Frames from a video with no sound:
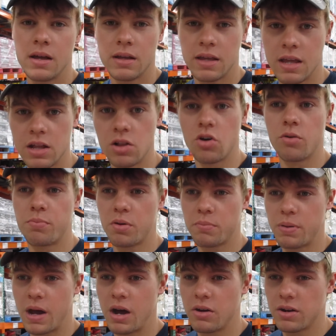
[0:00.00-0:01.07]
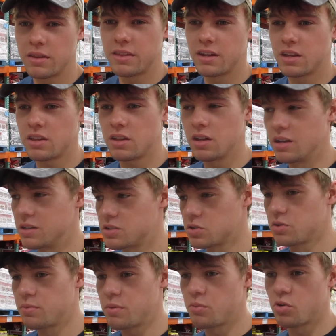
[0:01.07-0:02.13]
kilo or per pound, I think it's a
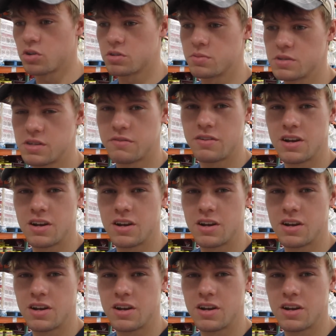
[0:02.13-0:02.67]
little bit more expensive